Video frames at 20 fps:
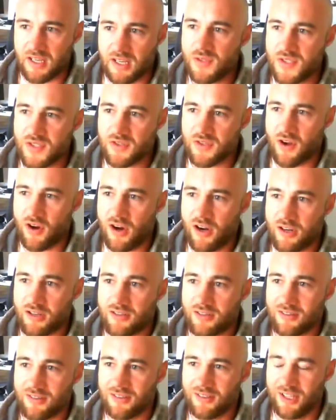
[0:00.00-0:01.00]
you
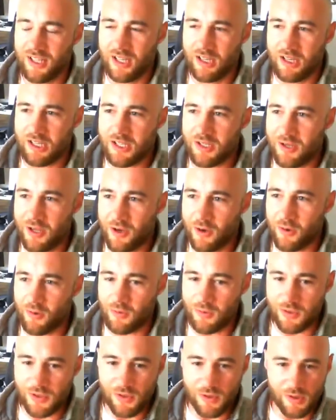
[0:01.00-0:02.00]
start,
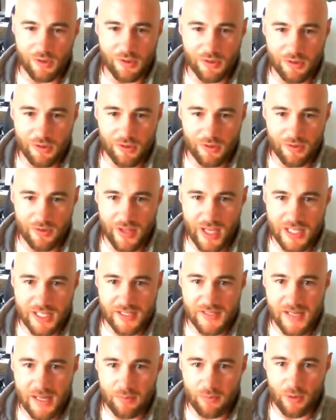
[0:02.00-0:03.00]
you're that
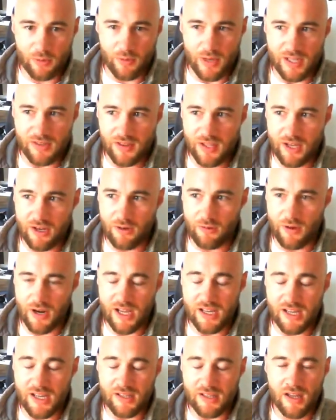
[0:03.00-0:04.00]
example right there,
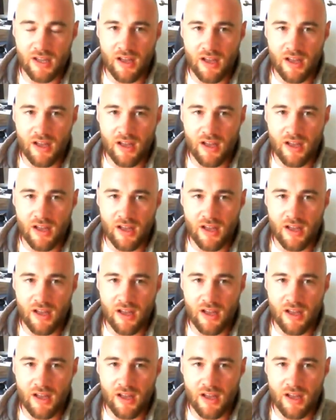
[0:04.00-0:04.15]
right?